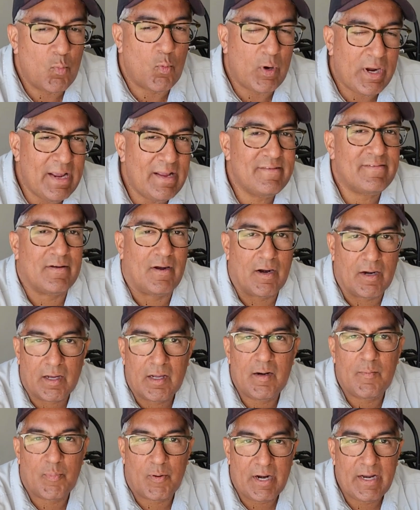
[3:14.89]
weeds are going
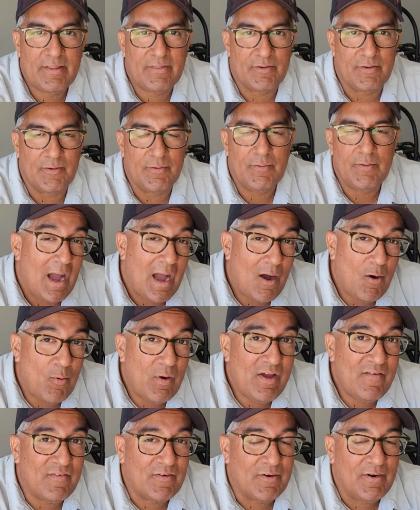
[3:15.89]
to break through.
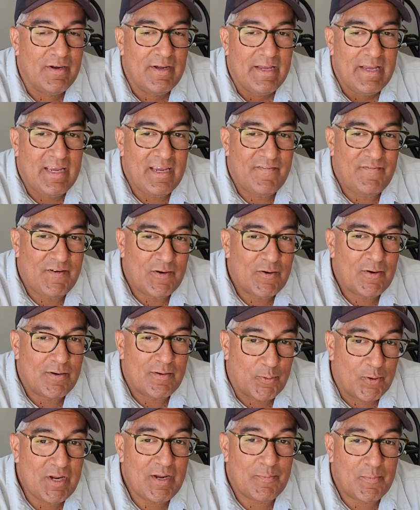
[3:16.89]
However, if your
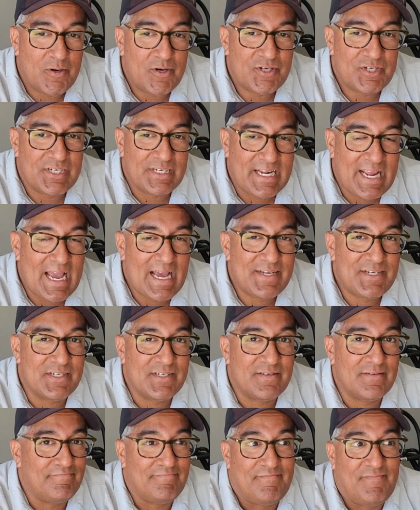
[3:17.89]
pre-emergent
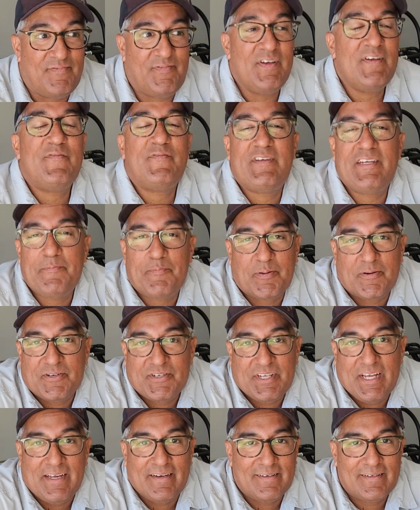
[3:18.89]
catches
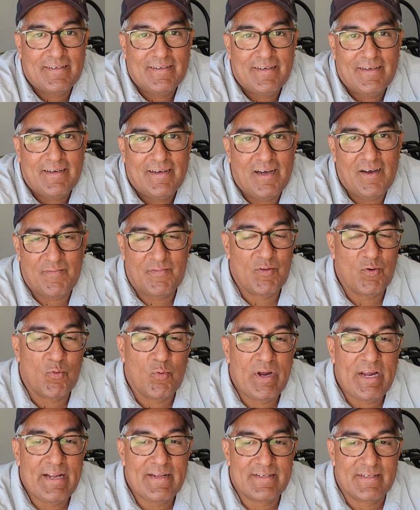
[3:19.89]
50% of the
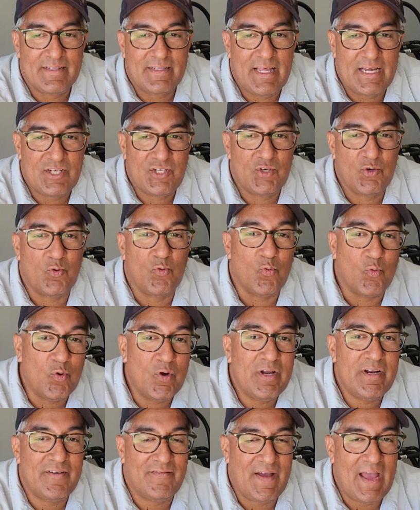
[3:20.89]
weeds that you
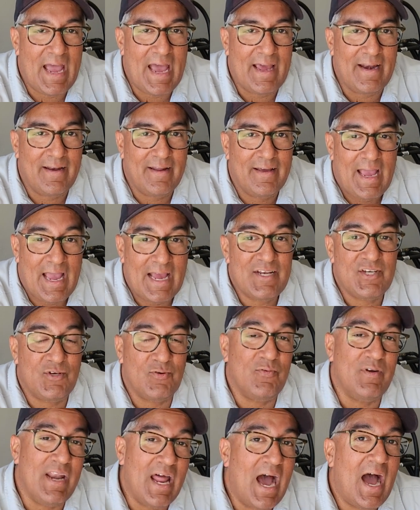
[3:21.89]
would have had you
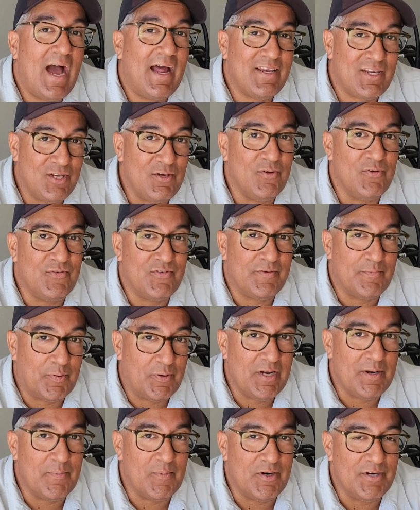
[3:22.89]
not used
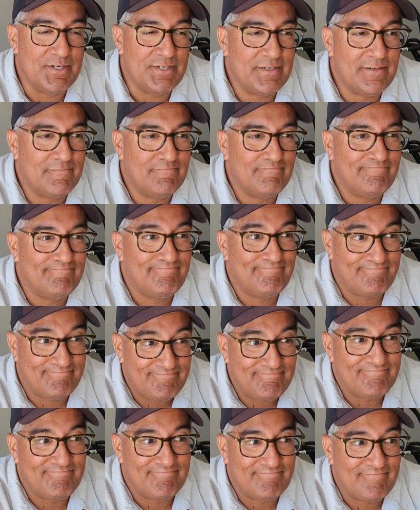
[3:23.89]
pre-emergent,
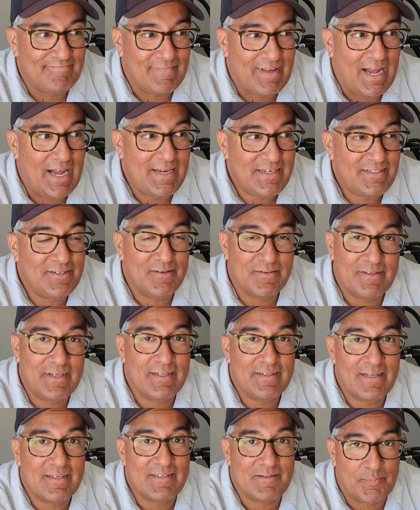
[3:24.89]
I still
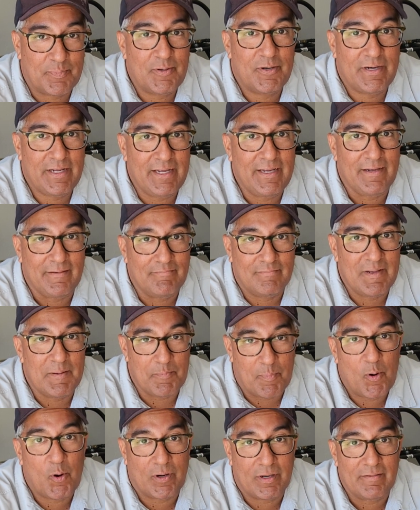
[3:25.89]
think that's a pretty
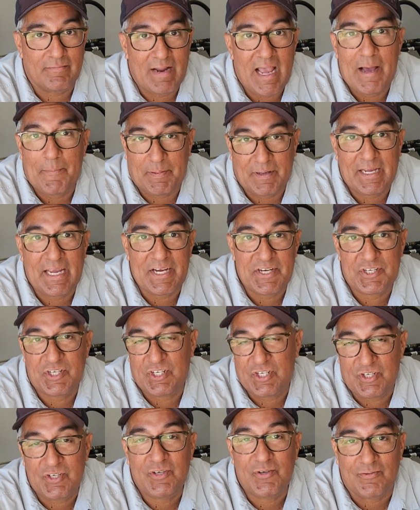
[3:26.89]
important application
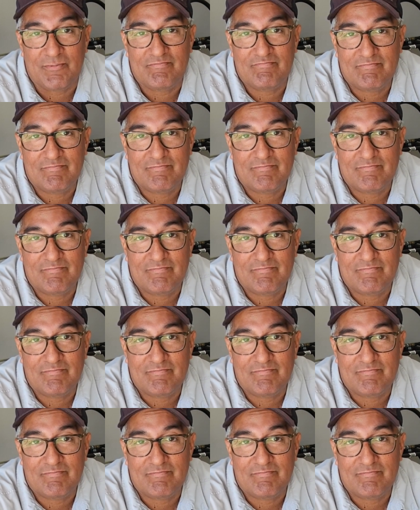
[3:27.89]
to do.